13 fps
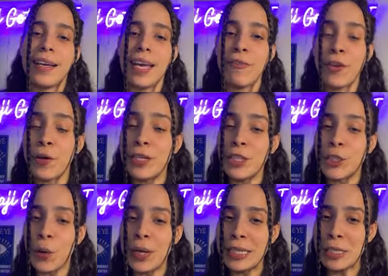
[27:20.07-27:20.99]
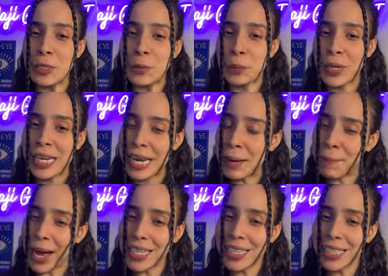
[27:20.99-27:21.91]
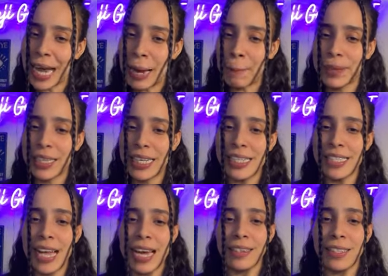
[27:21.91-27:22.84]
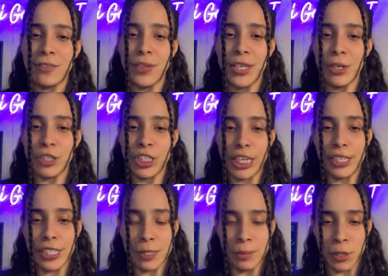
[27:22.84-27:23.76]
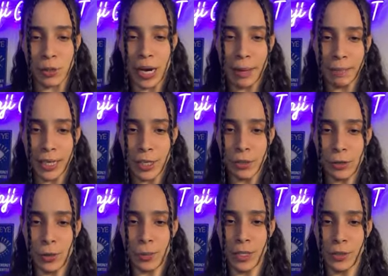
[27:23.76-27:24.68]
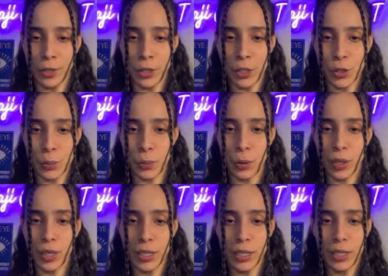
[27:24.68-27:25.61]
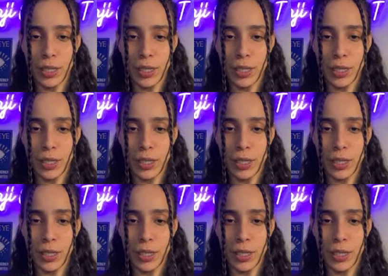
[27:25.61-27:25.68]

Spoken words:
If you're enjoying this reading, Maji Gang, please like this video, share, and subscribe. Thank you so much for your support.